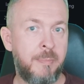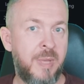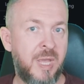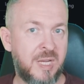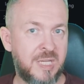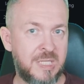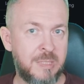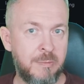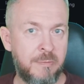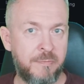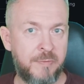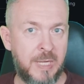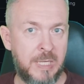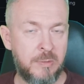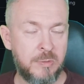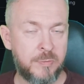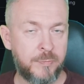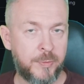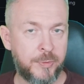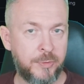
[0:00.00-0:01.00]
maximum
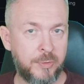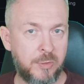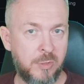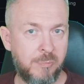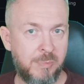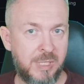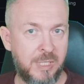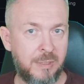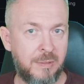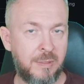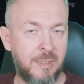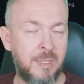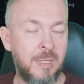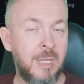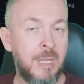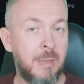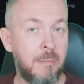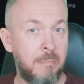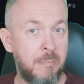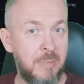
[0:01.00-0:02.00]
values for the humidity,